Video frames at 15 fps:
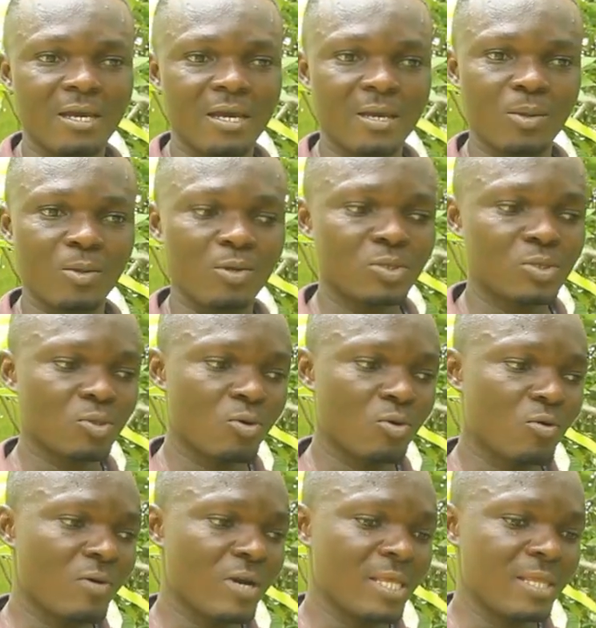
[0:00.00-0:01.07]
And
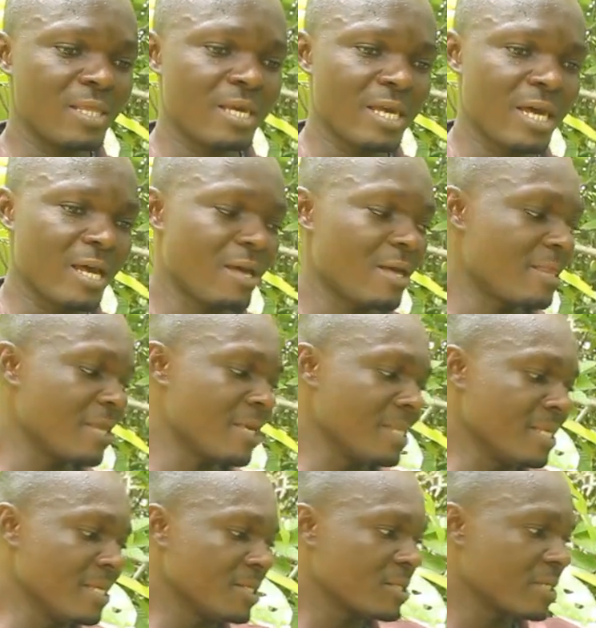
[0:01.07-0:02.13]
also when they are, the
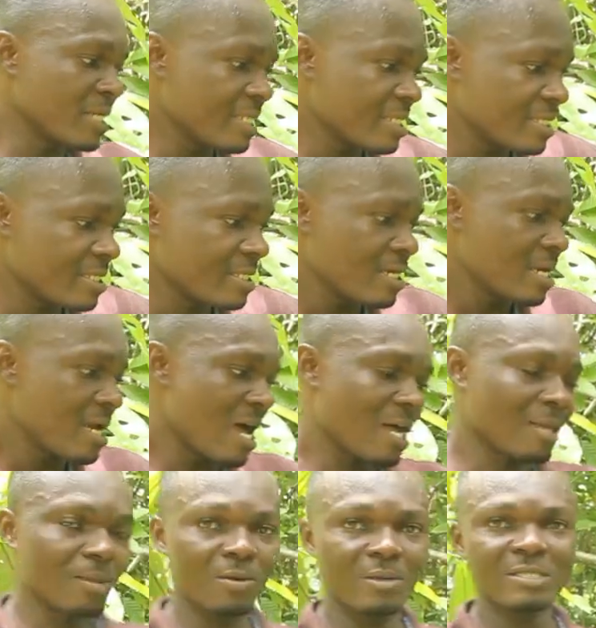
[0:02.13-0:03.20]
nutrients
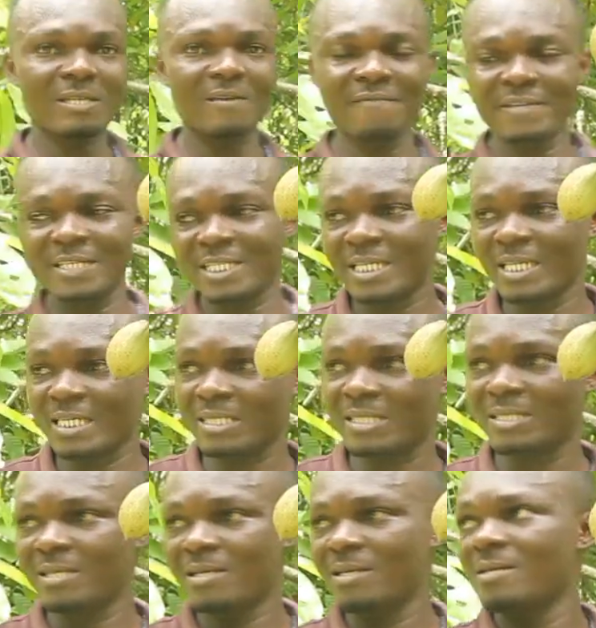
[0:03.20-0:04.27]
are not
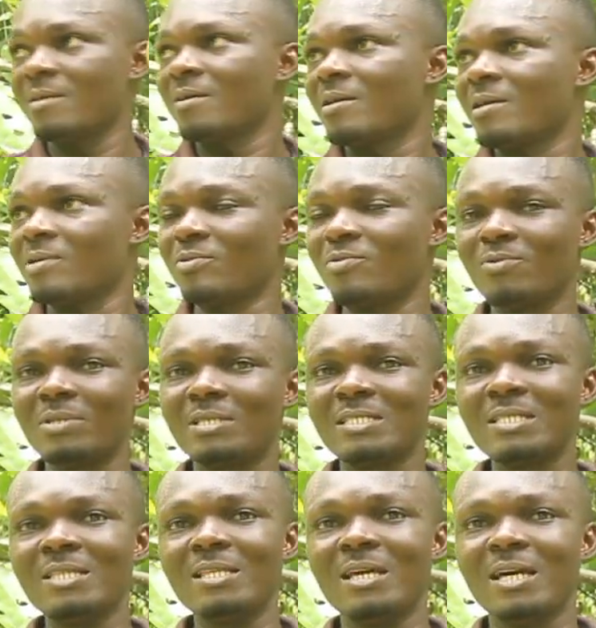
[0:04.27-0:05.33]
sufficient, you could
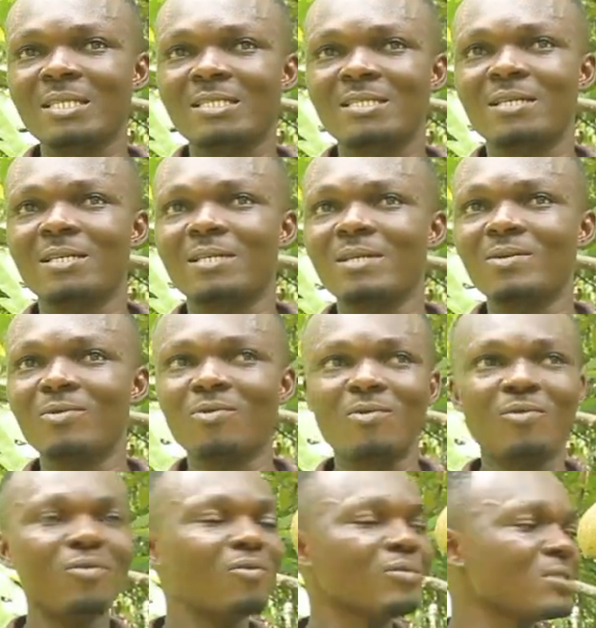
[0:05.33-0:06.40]
see that the
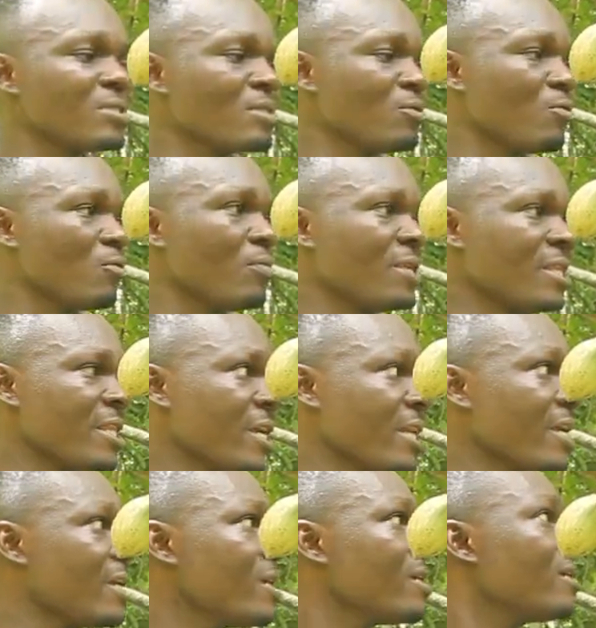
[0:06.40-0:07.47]
cocoa tree will be there.